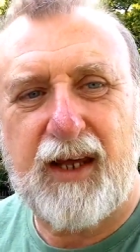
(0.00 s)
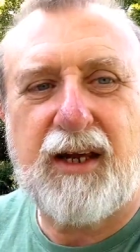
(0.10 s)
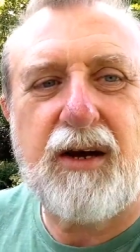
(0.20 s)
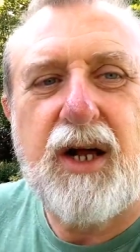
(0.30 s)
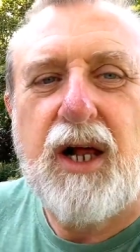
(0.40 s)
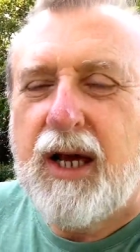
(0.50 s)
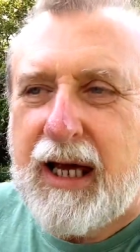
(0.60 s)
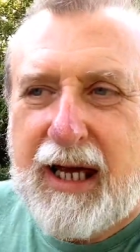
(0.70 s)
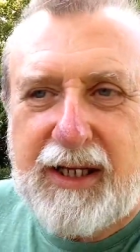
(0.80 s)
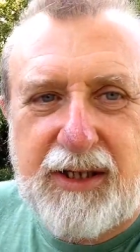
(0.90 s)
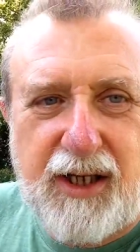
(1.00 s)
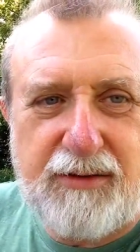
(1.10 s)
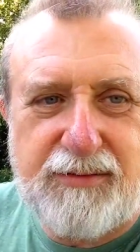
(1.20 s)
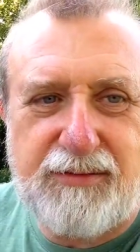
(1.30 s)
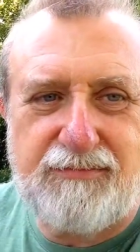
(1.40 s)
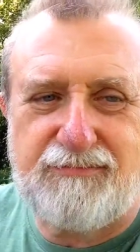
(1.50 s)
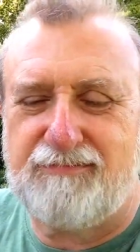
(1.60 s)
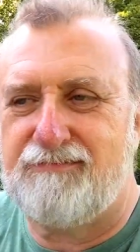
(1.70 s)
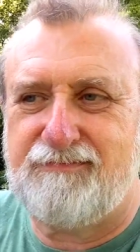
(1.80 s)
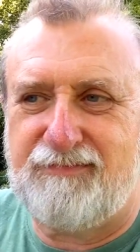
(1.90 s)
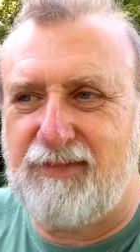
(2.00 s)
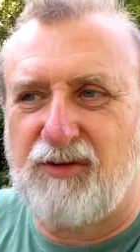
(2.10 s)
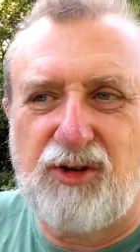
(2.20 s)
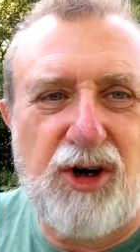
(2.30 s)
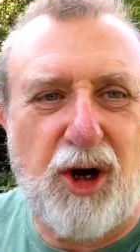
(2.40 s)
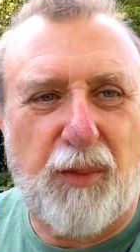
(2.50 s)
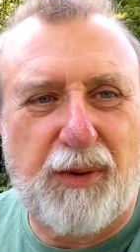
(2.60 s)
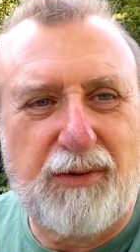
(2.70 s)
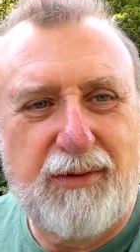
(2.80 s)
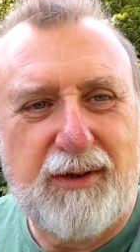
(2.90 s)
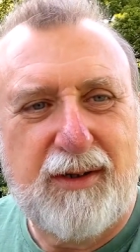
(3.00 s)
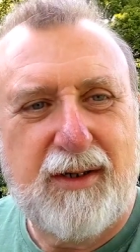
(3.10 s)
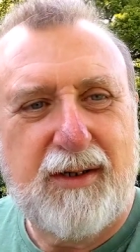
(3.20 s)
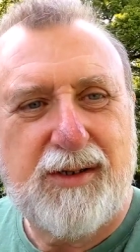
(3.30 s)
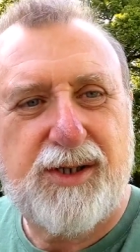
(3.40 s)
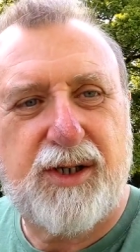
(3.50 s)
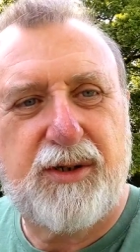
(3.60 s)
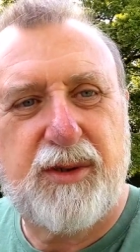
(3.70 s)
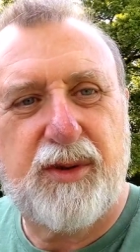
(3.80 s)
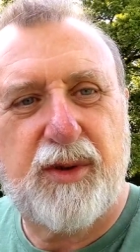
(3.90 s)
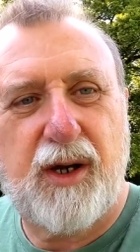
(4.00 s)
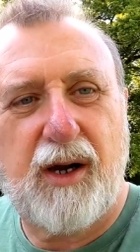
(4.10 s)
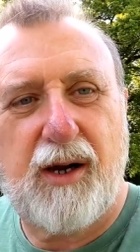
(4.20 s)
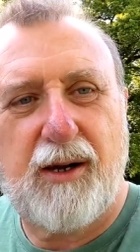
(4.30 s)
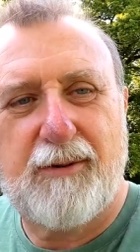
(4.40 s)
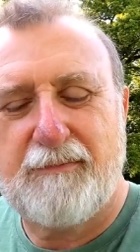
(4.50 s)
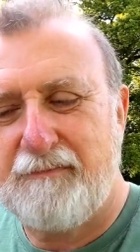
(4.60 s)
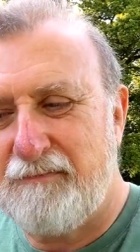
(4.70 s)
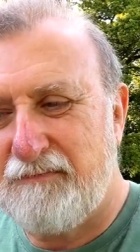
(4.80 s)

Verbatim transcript: Now, in the run up to, um,